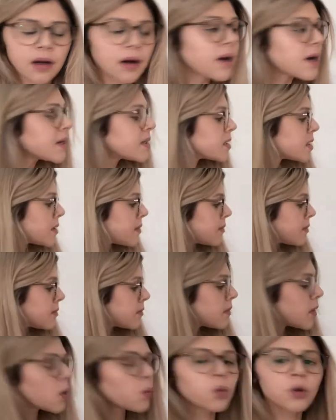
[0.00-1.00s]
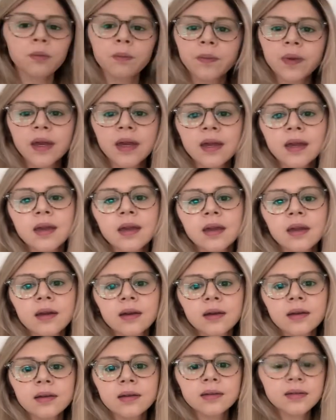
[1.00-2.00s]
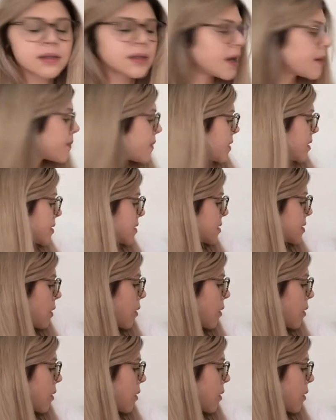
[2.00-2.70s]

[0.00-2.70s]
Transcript: item would be slippers. So